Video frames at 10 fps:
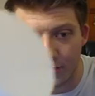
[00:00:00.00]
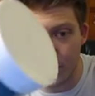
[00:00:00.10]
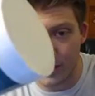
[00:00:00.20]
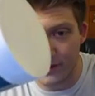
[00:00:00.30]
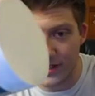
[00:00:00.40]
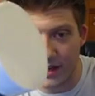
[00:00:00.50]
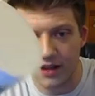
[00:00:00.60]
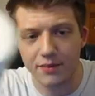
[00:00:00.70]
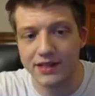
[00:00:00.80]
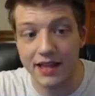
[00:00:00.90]
if you can even tell
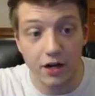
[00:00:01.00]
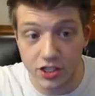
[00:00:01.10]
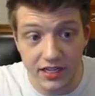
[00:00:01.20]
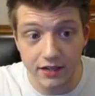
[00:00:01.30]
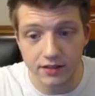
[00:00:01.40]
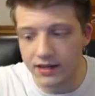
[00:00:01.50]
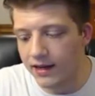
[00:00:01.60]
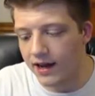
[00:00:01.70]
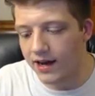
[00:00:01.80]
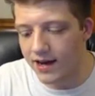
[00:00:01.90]
there, but they are sealed.
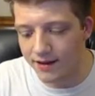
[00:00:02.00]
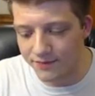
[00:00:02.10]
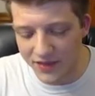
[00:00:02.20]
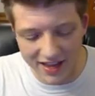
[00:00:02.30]
Um,